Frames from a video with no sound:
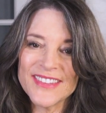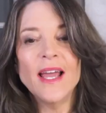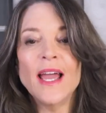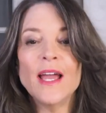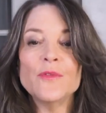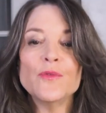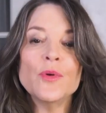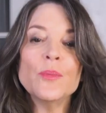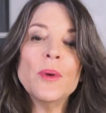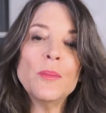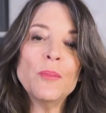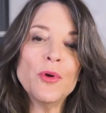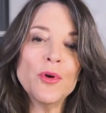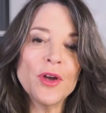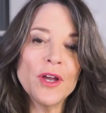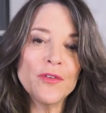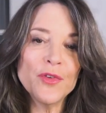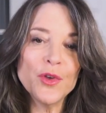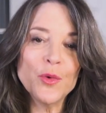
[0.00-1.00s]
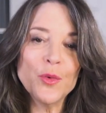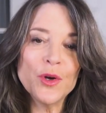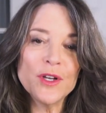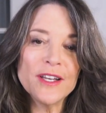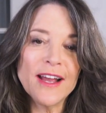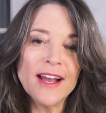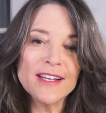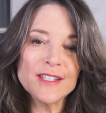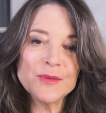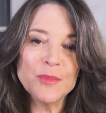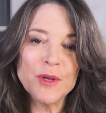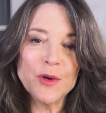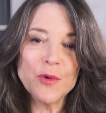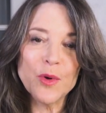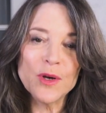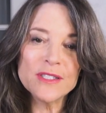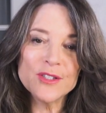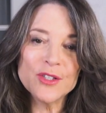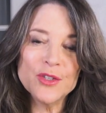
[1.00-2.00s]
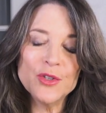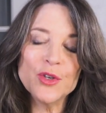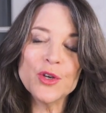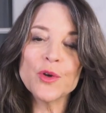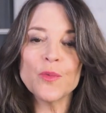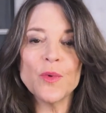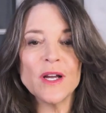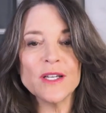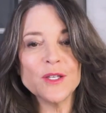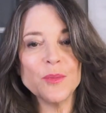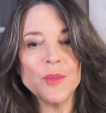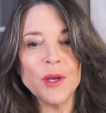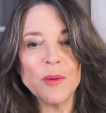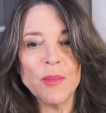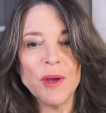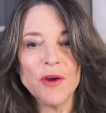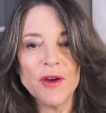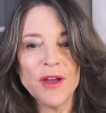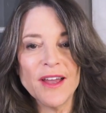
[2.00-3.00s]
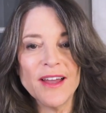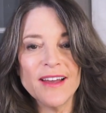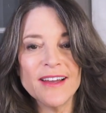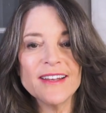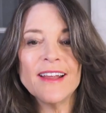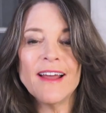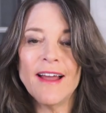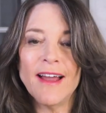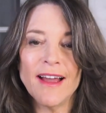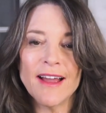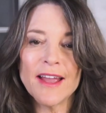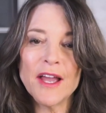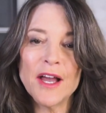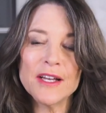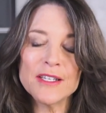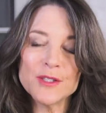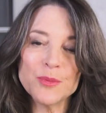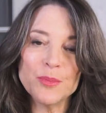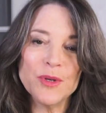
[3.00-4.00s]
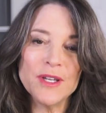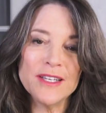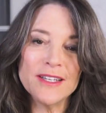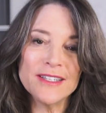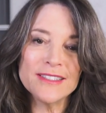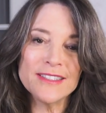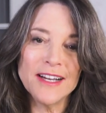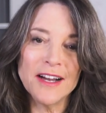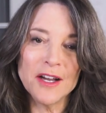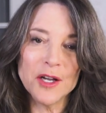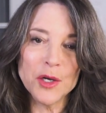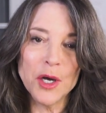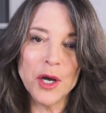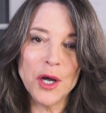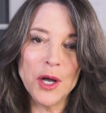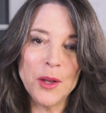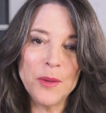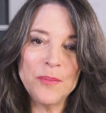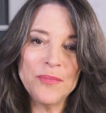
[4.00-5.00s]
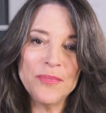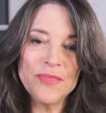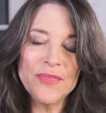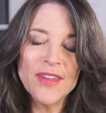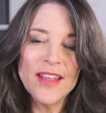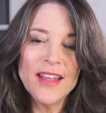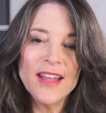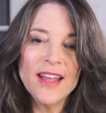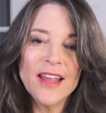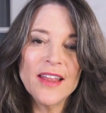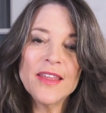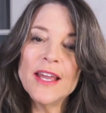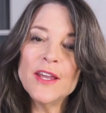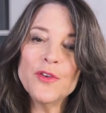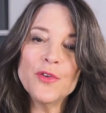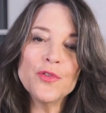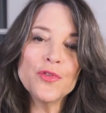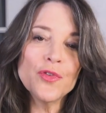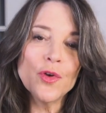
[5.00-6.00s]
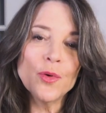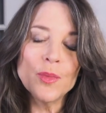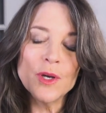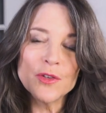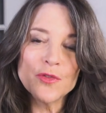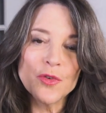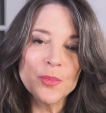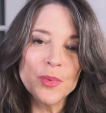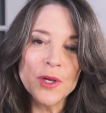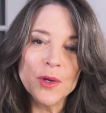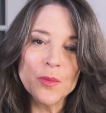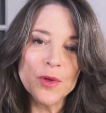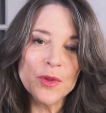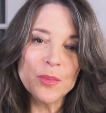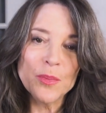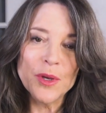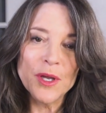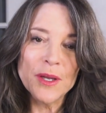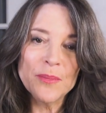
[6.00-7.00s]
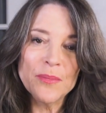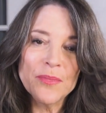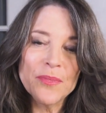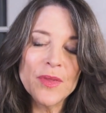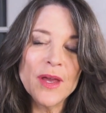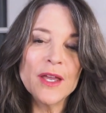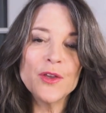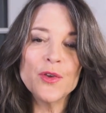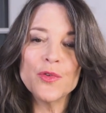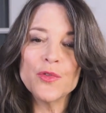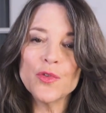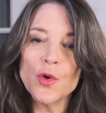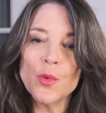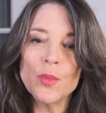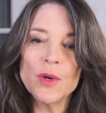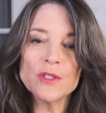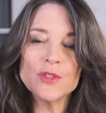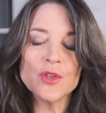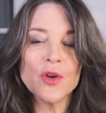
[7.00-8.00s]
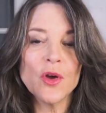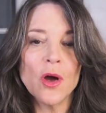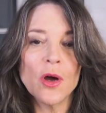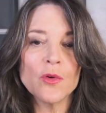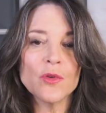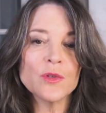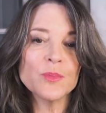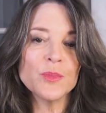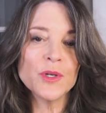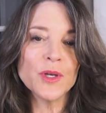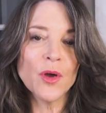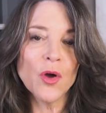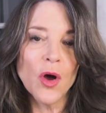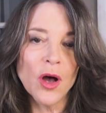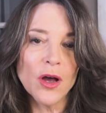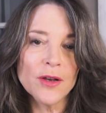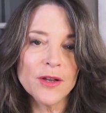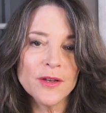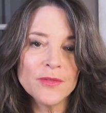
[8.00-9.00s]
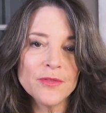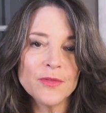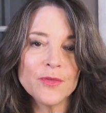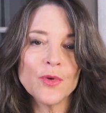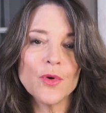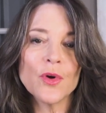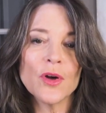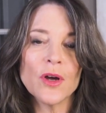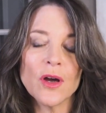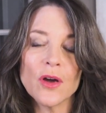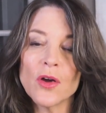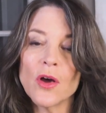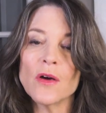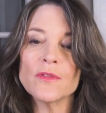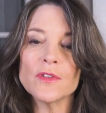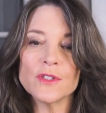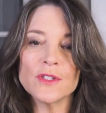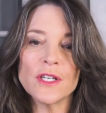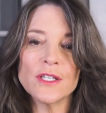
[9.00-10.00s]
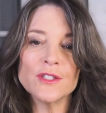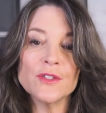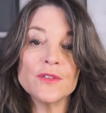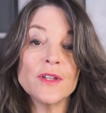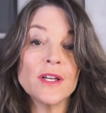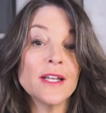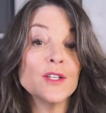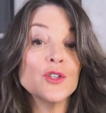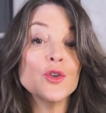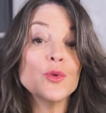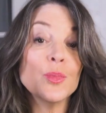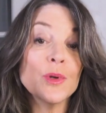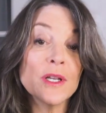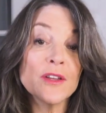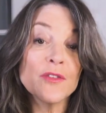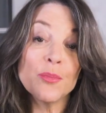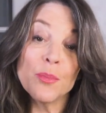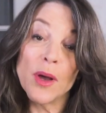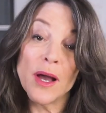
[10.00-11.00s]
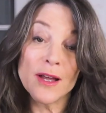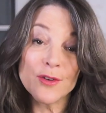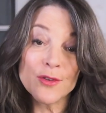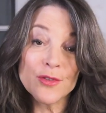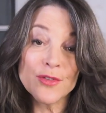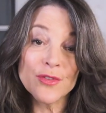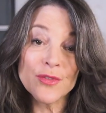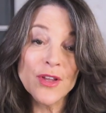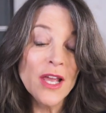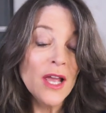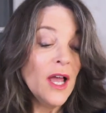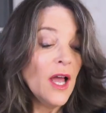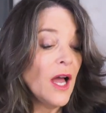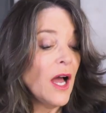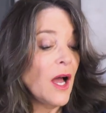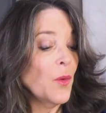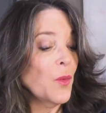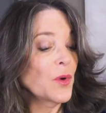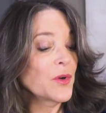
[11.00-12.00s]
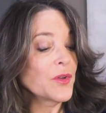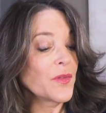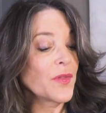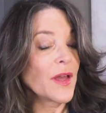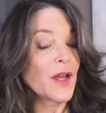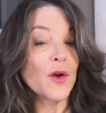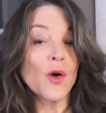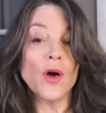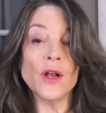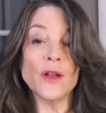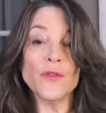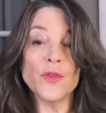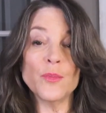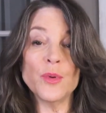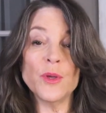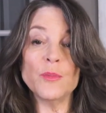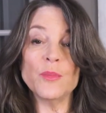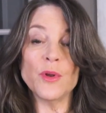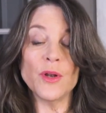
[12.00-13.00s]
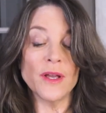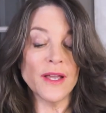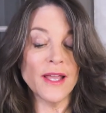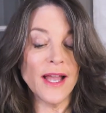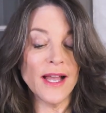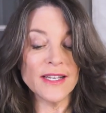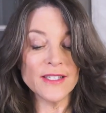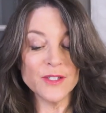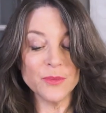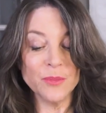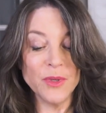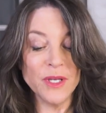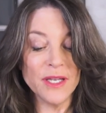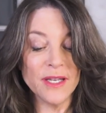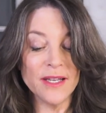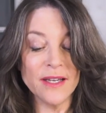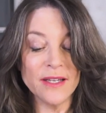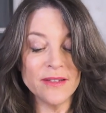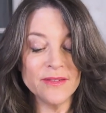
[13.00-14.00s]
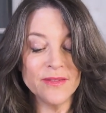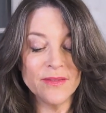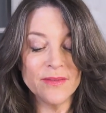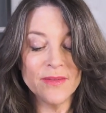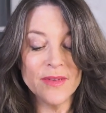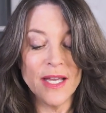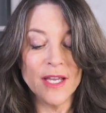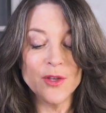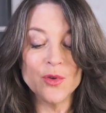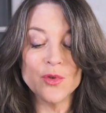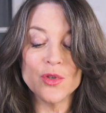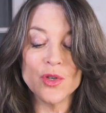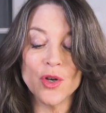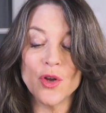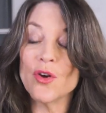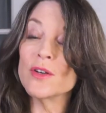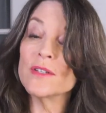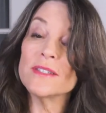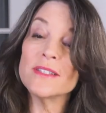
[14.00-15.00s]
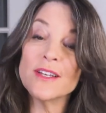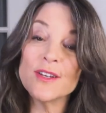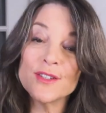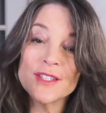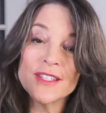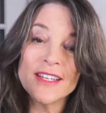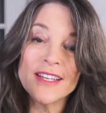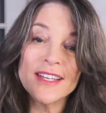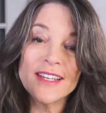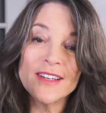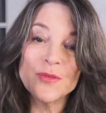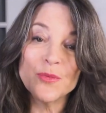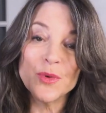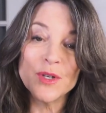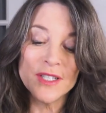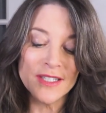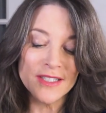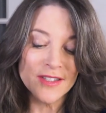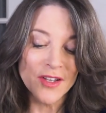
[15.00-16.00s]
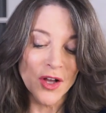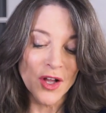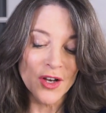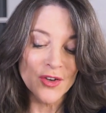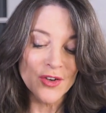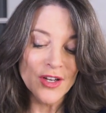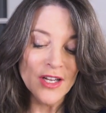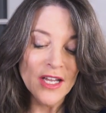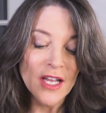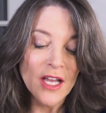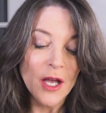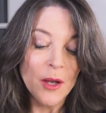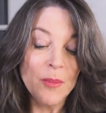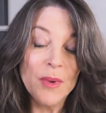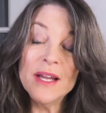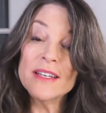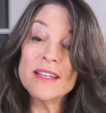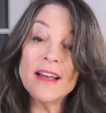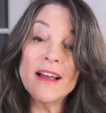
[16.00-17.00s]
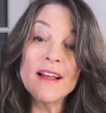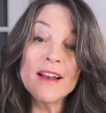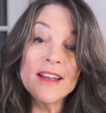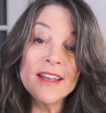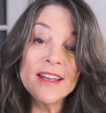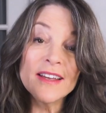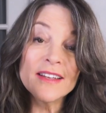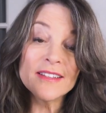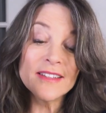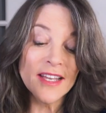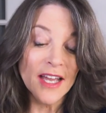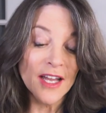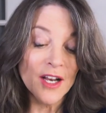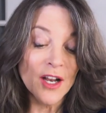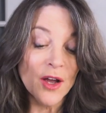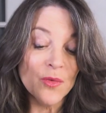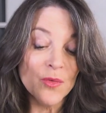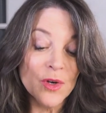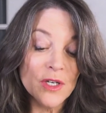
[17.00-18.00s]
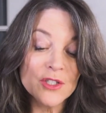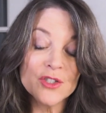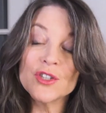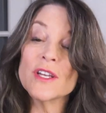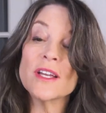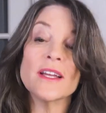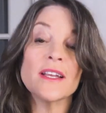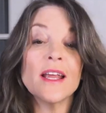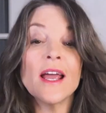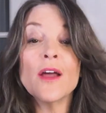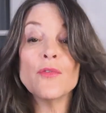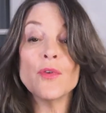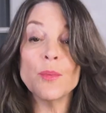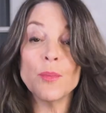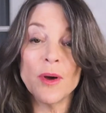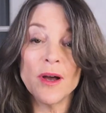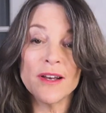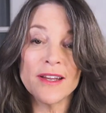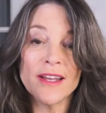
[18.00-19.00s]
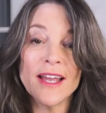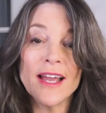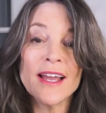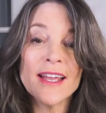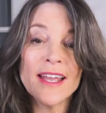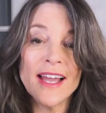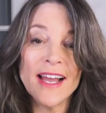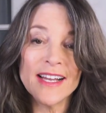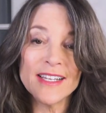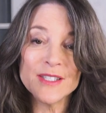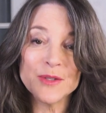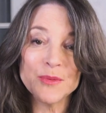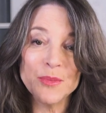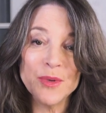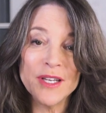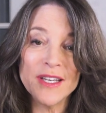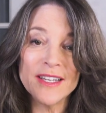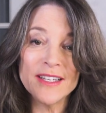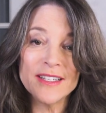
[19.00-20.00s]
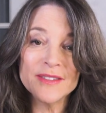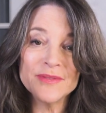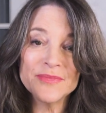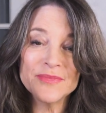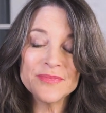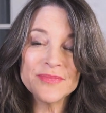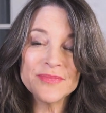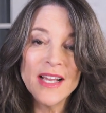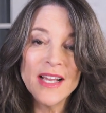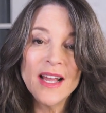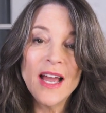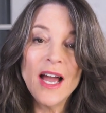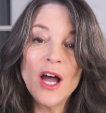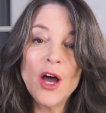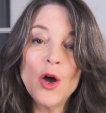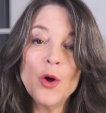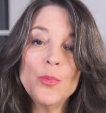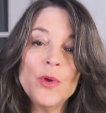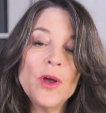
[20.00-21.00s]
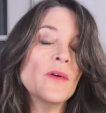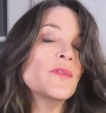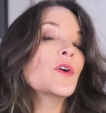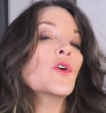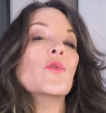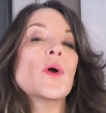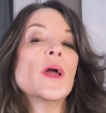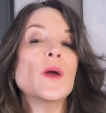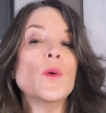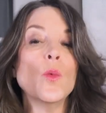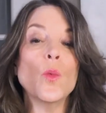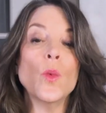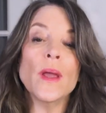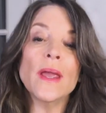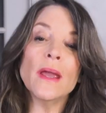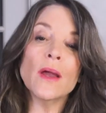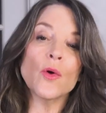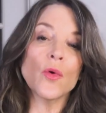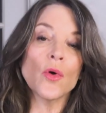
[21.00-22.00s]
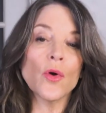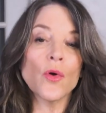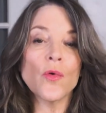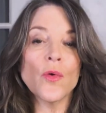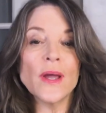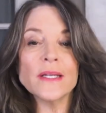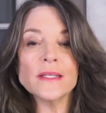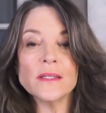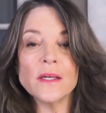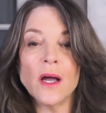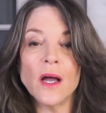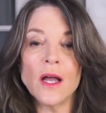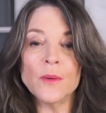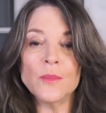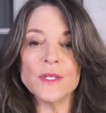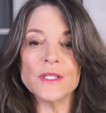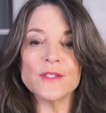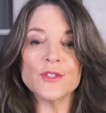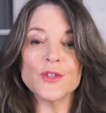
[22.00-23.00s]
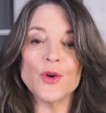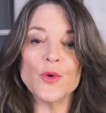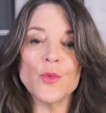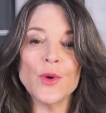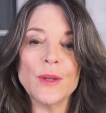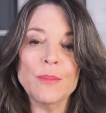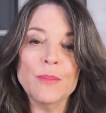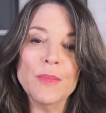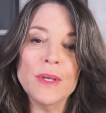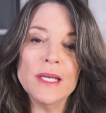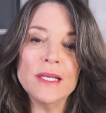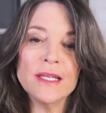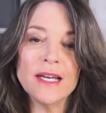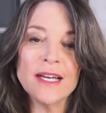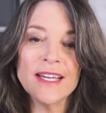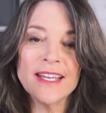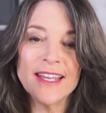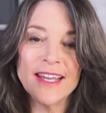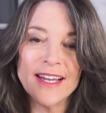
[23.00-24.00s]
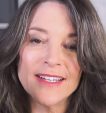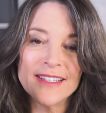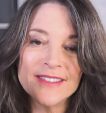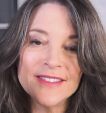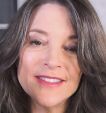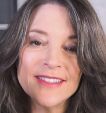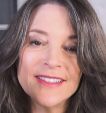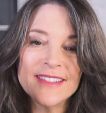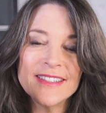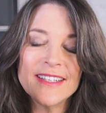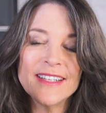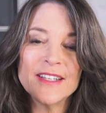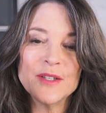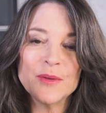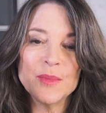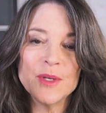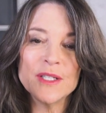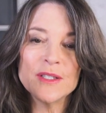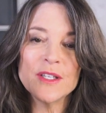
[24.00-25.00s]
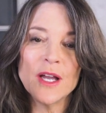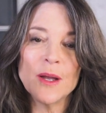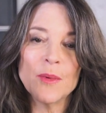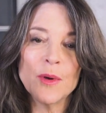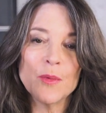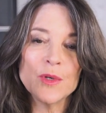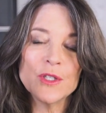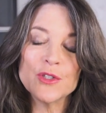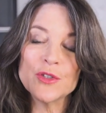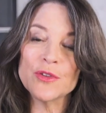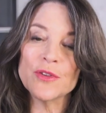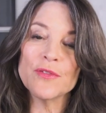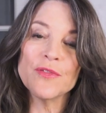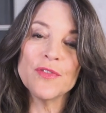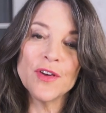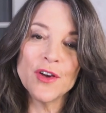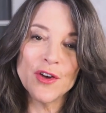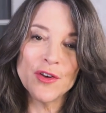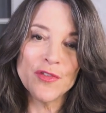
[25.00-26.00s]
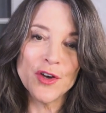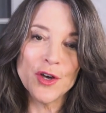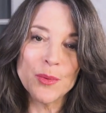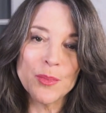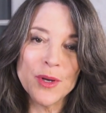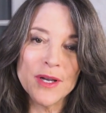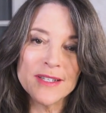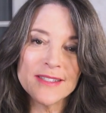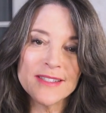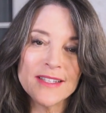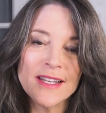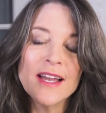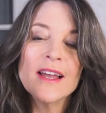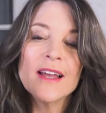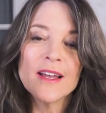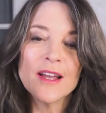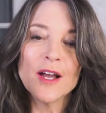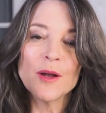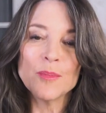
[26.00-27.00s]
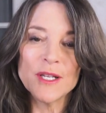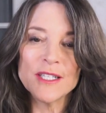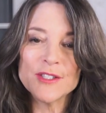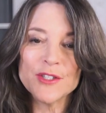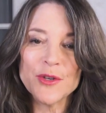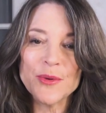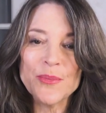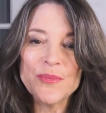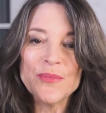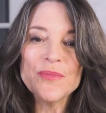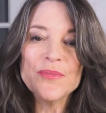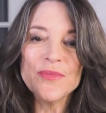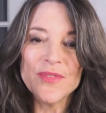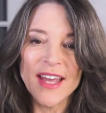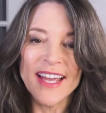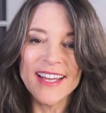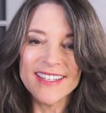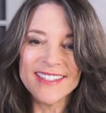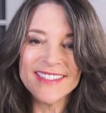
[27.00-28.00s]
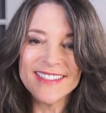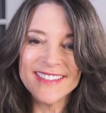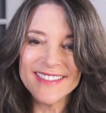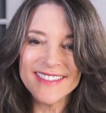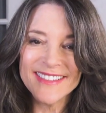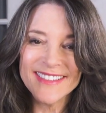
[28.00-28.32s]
And remember, if you want to ask me a question, you can write to me at Marianne@castmedia.com. Thank you so much for being with me. Thank you so much to Congressman Khanna for a conversation that I do believe matters. I want to thank all of the people at Cast Media. Thank you to Lauren Selsky, Wendy Zoller, Amanda Elliott, Kaylon Rushing, and everybody at Cast Media. I hope you have a great week or a great time until we meet again. In the meantime, I wish you the very, very best. God bless you. Thanks.